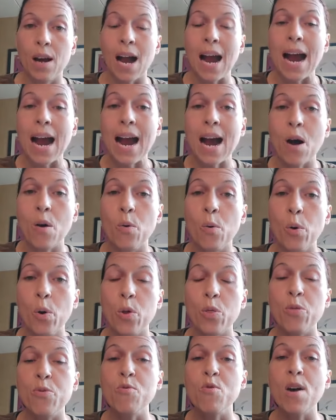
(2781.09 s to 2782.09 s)
How?
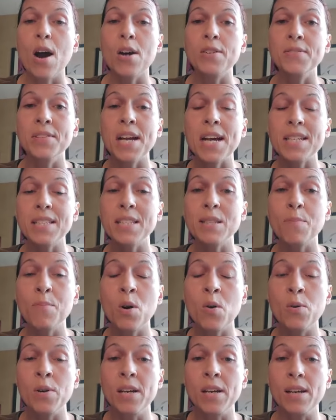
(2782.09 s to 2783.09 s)
Through our
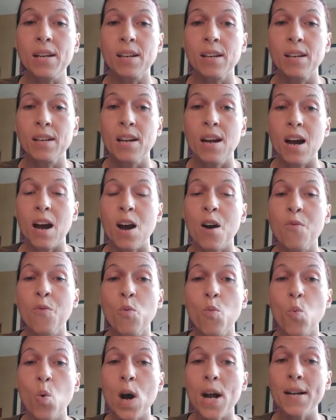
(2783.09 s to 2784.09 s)
testimony
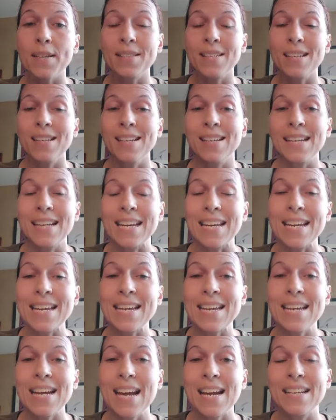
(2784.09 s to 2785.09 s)
of what
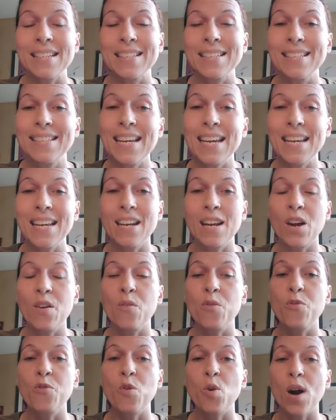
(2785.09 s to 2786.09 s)
he did
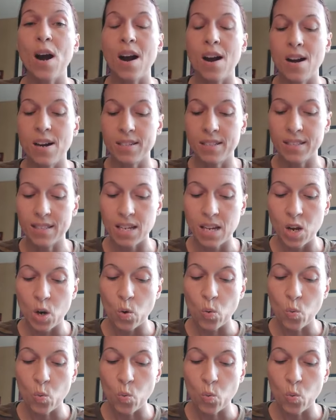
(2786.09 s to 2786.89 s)
for us,